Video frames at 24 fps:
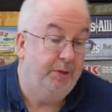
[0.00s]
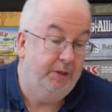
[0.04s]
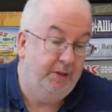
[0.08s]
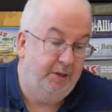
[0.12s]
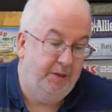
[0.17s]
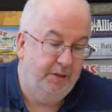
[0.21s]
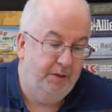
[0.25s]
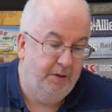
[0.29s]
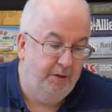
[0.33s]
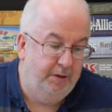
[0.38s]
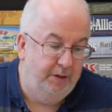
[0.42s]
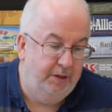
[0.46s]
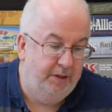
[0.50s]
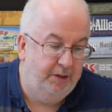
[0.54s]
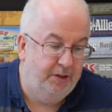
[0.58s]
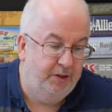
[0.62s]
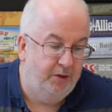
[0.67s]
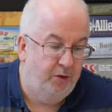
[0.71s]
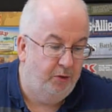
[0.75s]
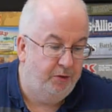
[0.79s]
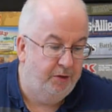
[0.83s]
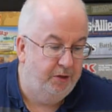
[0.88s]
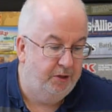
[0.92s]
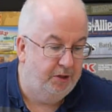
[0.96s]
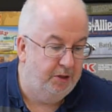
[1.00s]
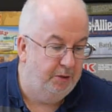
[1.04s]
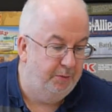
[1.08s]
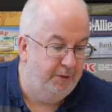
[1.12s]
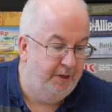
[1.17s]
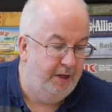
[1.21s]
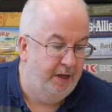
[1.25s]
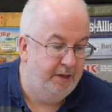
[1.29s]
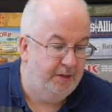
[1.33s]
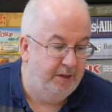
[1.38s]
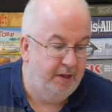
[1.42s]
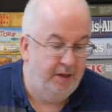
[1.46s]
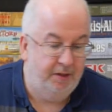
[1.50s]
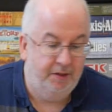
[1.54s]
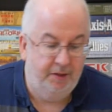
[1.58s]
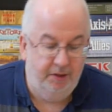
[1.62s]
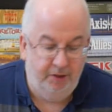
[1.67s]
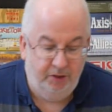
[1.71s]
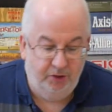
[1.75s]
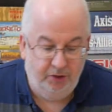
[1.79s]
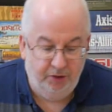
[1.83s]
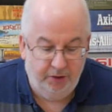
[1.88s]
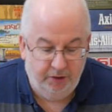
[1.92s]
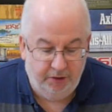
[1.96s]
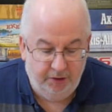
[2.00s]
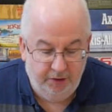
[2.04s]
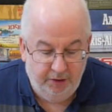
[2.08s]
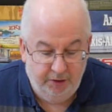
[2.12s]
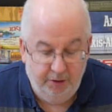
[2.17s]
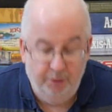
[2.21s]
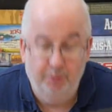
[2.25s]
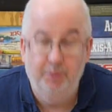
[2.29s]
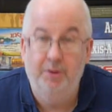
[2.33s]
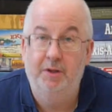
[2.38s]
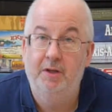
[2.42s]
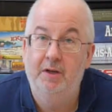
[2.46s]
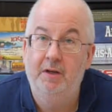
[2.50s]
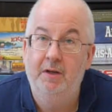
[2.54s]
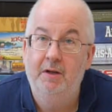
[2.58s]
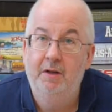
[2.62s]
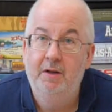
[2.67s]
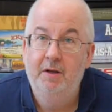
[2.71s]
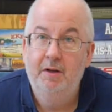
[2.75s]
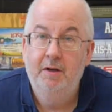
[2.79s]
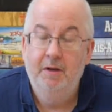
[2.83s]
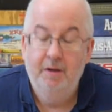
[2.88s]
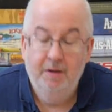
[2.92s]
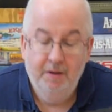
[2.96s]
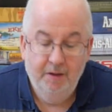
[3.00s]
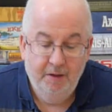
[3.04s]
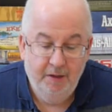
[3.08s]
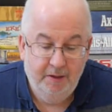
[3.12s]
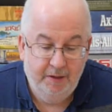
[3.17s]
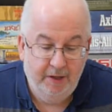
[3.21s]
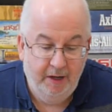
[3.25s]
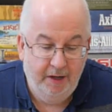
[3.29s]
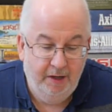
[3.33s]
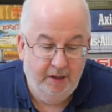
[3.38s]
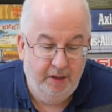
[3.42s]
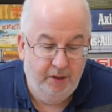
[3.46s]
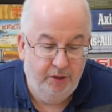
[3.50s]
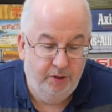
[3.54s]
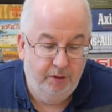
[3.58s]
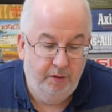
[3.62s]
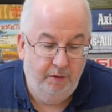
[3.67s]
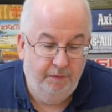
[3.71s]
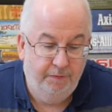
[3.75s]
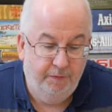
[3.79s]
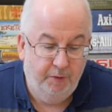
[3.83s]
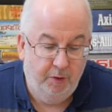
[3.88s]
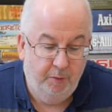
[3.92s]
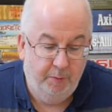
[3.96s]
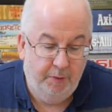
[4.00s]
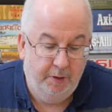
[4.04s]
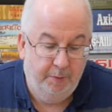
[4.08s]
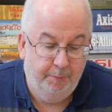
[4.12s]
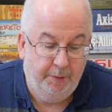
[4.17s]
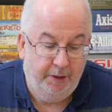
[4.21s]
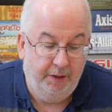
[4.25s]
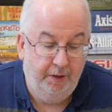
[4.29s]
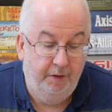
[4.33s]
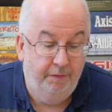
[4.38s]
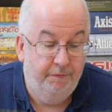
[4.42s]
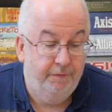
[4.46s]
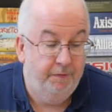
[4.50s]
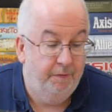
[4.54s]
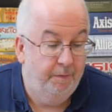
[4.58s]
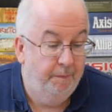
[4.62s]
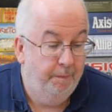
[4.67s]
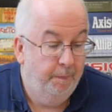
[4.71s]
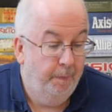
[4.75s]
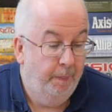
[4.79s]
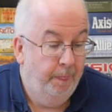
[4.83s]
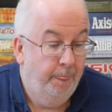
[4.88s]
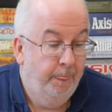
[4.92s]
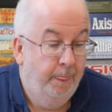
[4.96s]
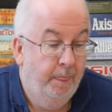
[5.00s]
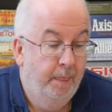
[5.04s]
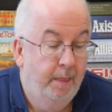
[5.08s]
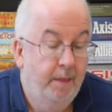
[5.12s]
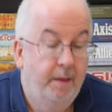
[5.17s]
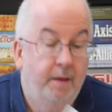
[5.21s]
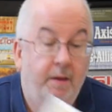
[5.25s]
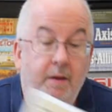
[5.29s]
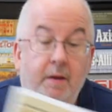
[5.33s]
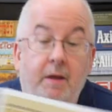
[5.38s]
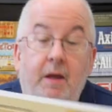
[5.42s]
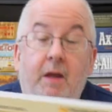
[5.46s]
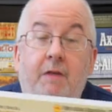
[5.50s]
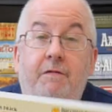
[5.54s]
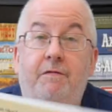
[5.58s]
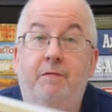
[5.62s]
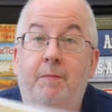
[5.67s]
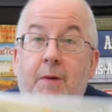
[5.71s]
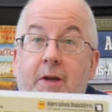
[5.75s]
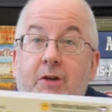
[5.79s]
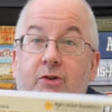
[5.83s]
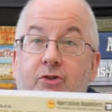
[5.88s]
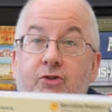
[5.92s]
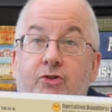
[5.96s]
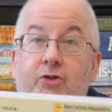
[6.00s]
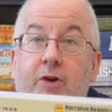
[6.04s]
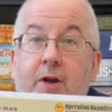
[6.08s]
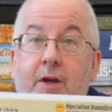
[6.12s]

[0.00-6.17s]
but it's nothing to do with the SS, it's just to do with the tanker's uniform, I believe. Information